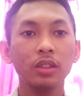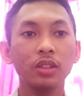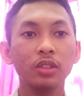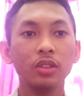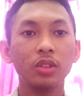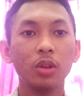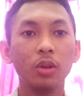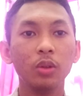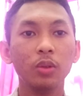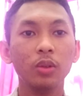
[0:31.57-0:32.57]

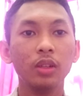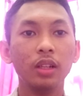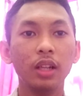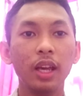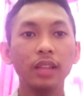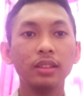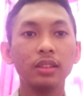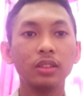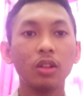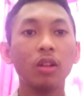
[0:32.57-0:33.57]
so let's talk